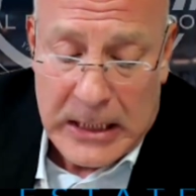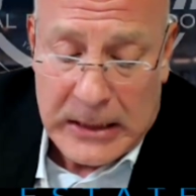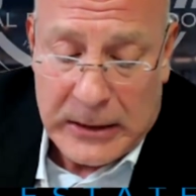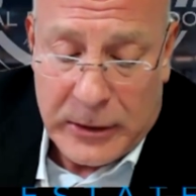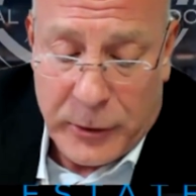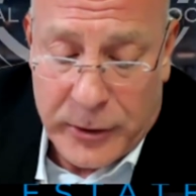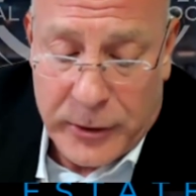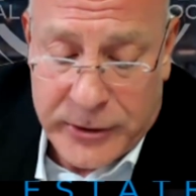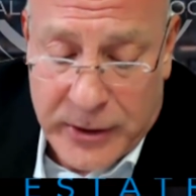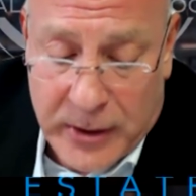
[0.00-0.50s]

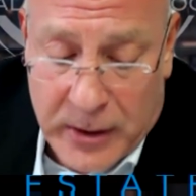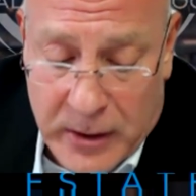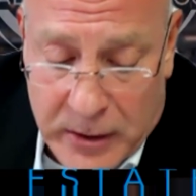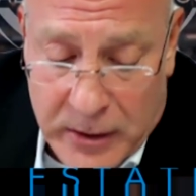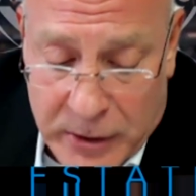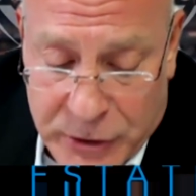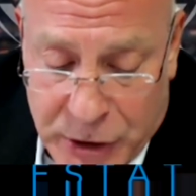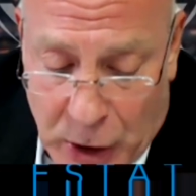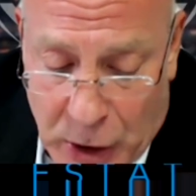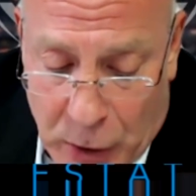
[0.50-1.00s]
There is
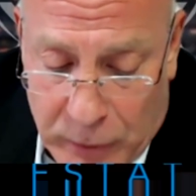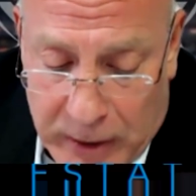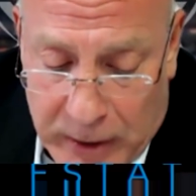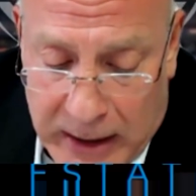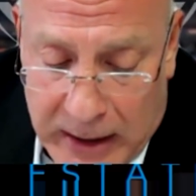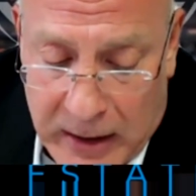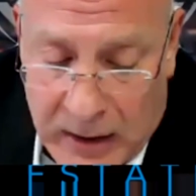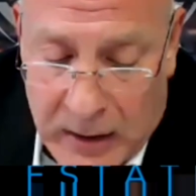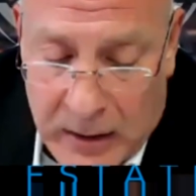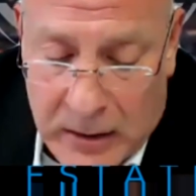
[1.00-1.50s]
a
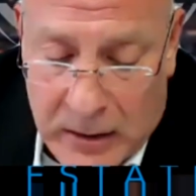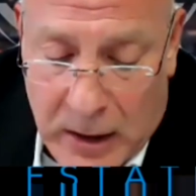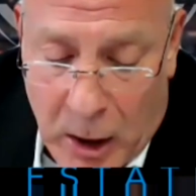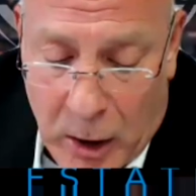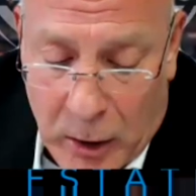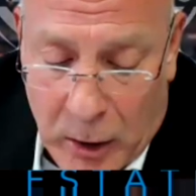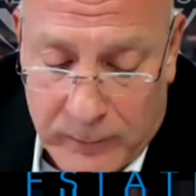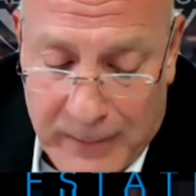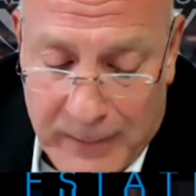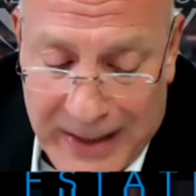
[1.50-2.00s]
zoning
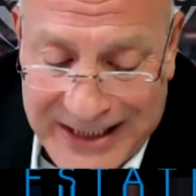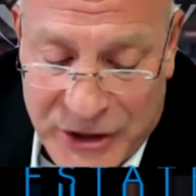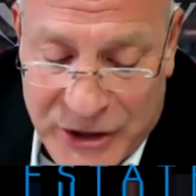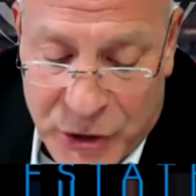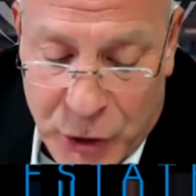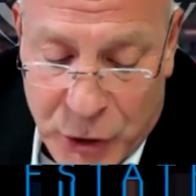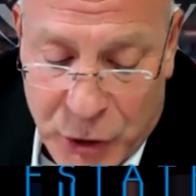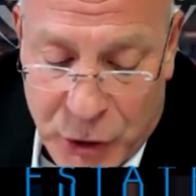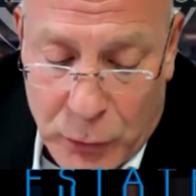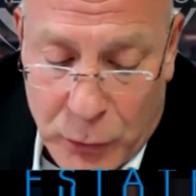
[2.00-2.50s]
called
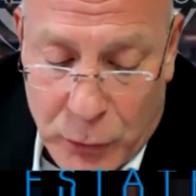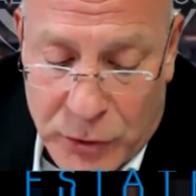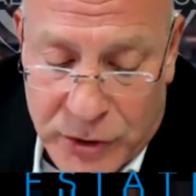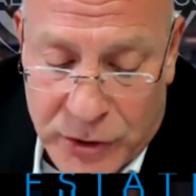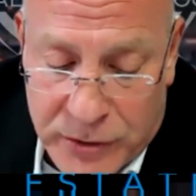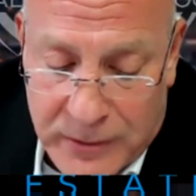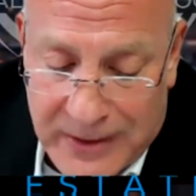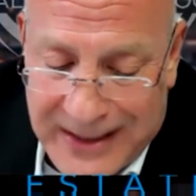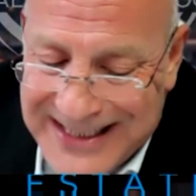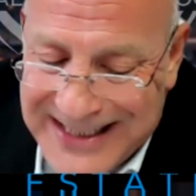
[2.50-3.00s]
mixed
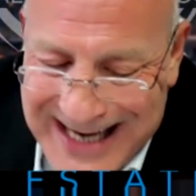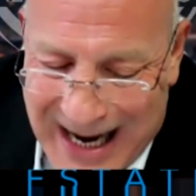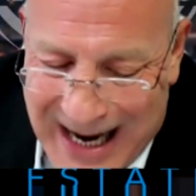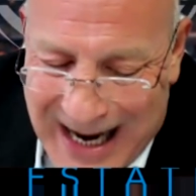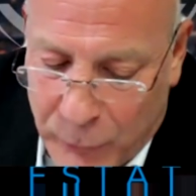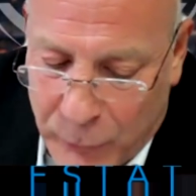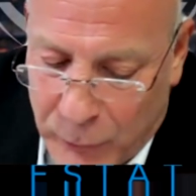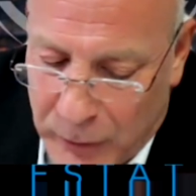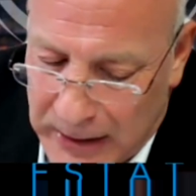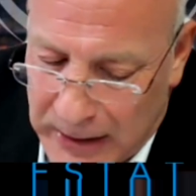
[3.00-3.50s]
use. It's
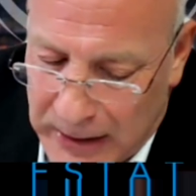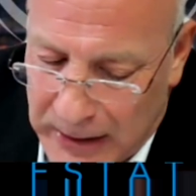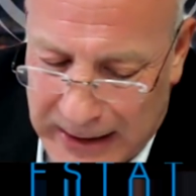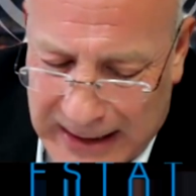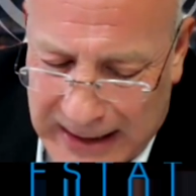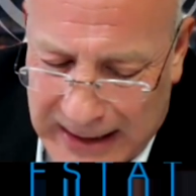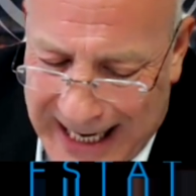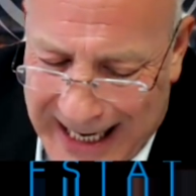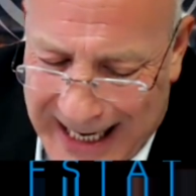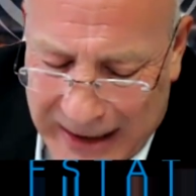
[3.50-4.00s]
not really a
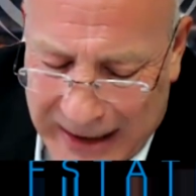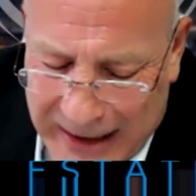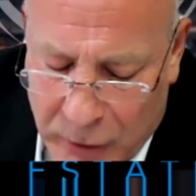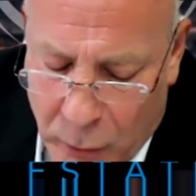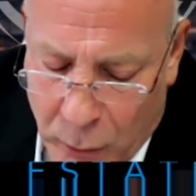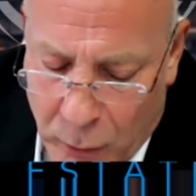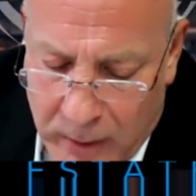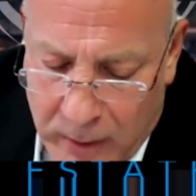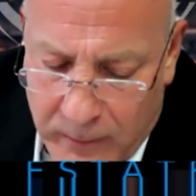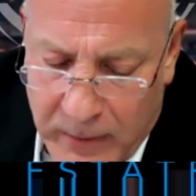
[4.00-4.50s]

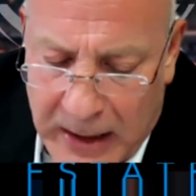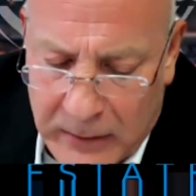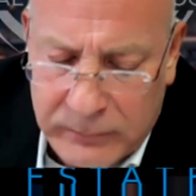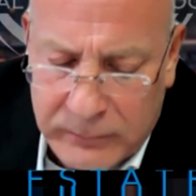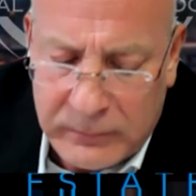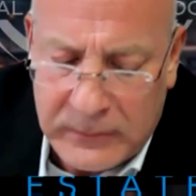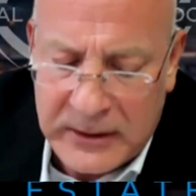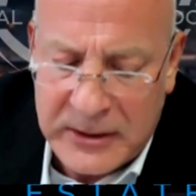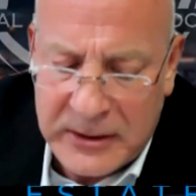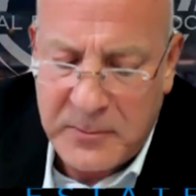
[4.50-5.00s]
category, but
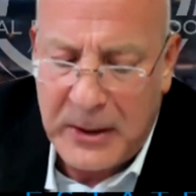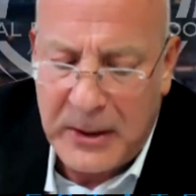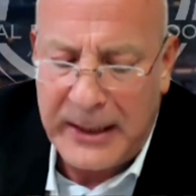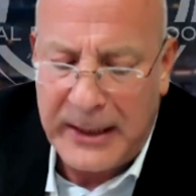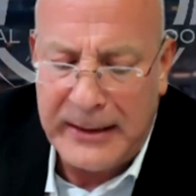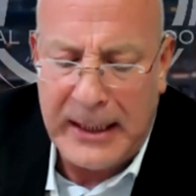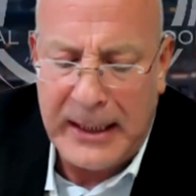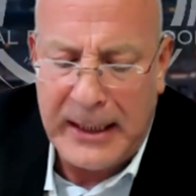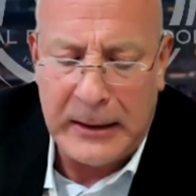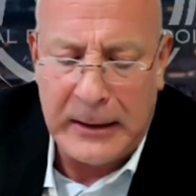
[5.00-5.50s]
I'll
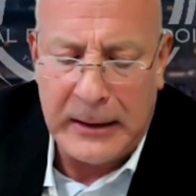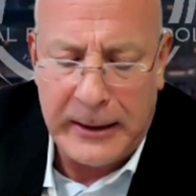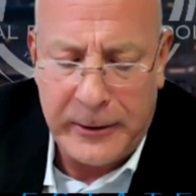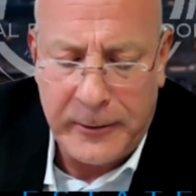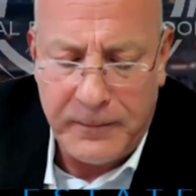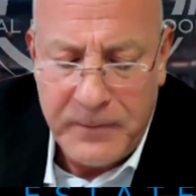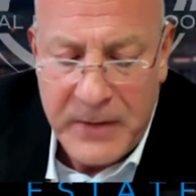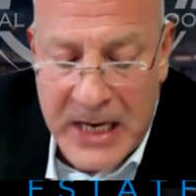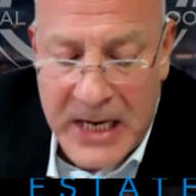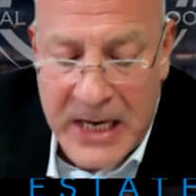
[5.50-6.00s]
explain that later.